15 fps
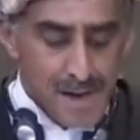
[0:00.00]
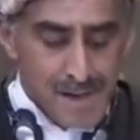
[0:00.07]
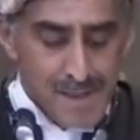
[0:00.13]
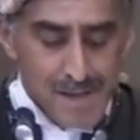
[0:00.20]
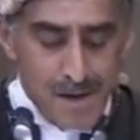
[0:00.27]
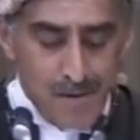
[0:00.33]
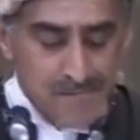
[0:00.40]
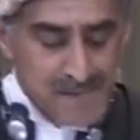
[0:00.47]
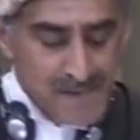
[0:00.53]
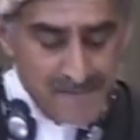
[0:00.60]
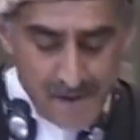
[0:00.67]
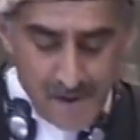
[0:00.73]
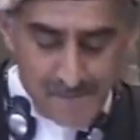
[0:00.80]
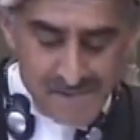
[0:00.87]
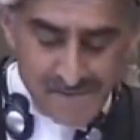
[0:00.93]
And the
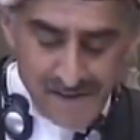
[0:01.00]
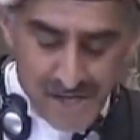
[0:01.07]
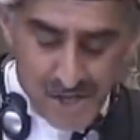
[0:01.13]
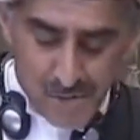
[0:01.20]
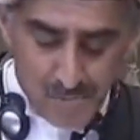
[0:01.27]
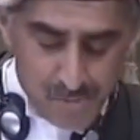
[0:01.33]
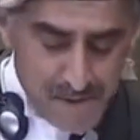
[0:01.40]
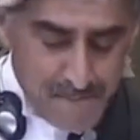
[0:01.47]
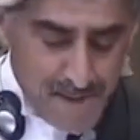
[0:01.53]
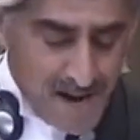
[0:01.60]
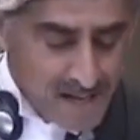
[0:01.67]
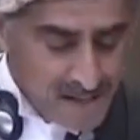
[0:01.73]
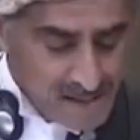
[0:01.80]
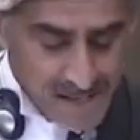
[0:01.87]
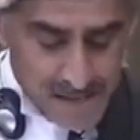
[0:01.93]
observation we
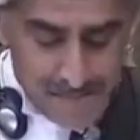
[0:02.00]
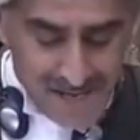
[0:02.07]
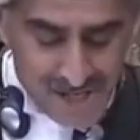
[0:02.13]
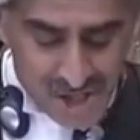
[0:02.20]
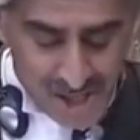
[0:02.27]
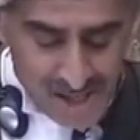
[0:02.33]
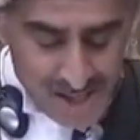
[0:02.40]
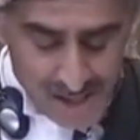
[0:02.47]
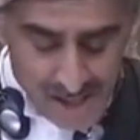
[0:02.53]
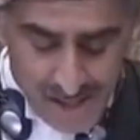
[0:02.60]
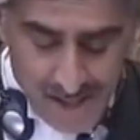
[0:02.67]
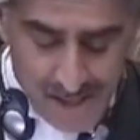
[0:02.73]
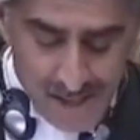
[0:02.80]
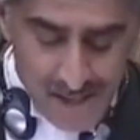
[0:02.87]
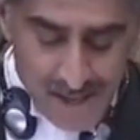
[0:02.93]
make immediately
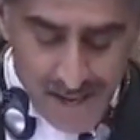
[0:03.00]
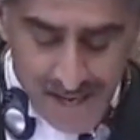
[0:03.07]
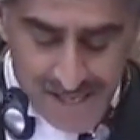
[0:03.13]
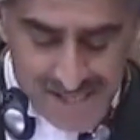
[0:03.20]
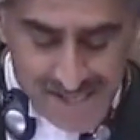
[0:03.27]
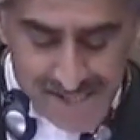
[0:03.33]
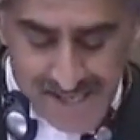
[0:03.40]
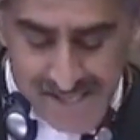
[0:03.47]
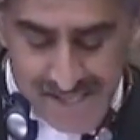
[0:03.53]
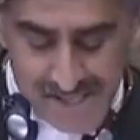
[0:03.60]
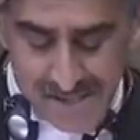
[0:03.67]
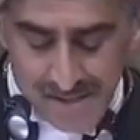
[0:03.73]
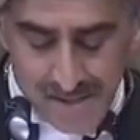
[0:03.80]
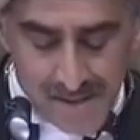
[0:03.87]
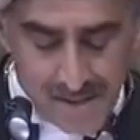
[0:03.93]
is that
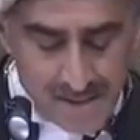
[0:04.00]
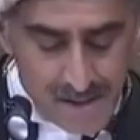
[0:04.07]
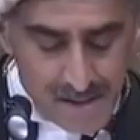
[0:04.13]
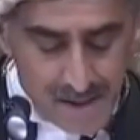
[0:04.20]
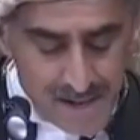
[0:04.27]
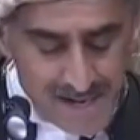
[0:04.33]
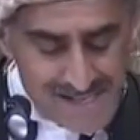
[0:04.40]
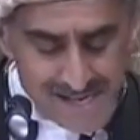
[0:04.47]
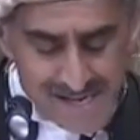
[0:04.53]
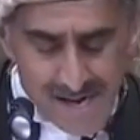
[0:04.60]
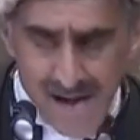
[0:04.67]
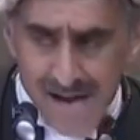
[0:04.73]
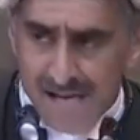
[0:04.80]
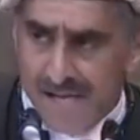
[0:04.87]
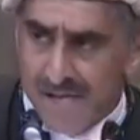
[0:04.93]
this is
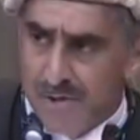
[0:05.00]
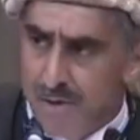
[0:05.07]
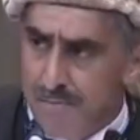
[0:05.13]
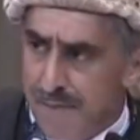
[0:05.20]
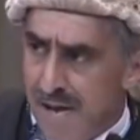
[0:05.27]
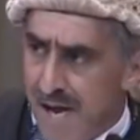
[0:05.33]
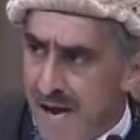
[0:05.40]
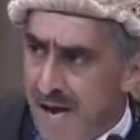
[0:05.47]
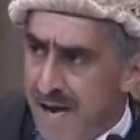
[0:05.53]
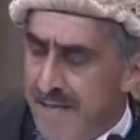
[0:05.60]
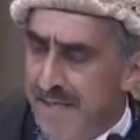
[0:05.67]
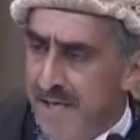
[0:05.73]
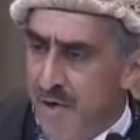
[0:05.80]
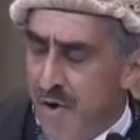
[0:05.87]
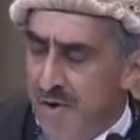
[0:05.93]
unlikely to apply
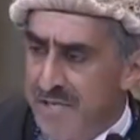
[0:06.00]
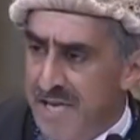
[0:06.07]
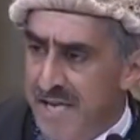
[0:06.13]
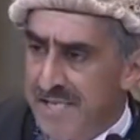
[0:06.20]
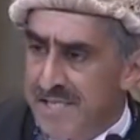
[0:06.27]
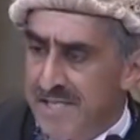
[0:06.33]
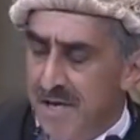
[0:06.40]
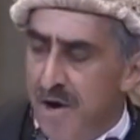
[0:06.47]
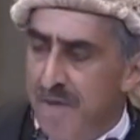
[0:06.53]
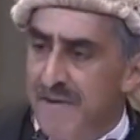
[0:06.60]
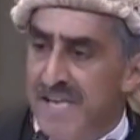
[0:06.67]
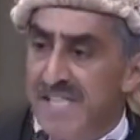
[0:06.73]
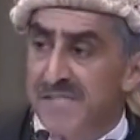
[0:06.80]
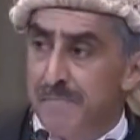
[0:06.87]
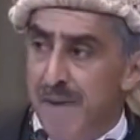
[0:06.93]
in the context of
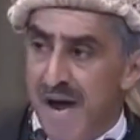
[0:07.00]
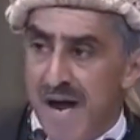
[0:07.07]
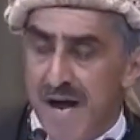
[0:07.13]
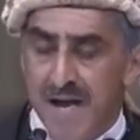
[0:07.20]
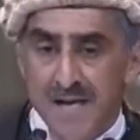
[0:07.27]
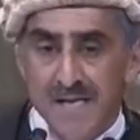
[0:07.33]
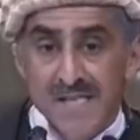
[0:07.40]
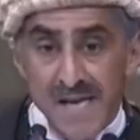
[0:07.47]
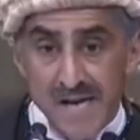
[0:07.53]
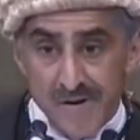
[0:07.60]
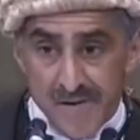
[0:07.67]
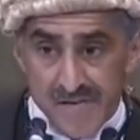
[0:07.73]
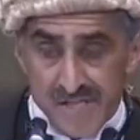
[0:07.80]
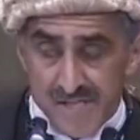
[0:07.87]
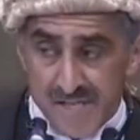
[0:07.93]
a spy
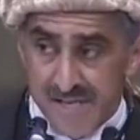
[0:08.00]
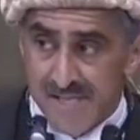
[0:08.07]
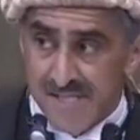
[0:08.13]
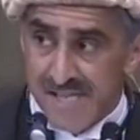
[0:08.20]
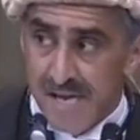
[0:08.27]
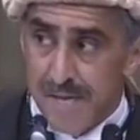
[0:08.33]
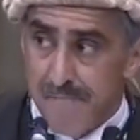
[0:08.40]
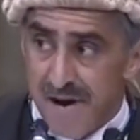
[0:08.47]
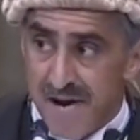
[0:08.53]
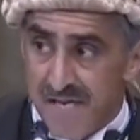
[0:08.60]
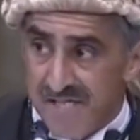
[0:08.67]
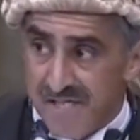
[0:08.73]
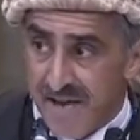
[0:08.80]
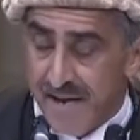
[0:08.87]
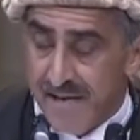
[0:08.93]
terrorist sent by
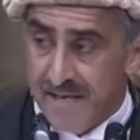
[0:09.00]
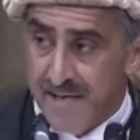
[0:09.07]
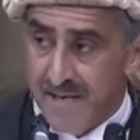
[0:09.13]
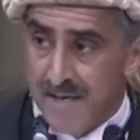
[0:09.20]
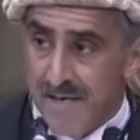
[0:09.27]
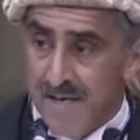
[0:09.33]
a state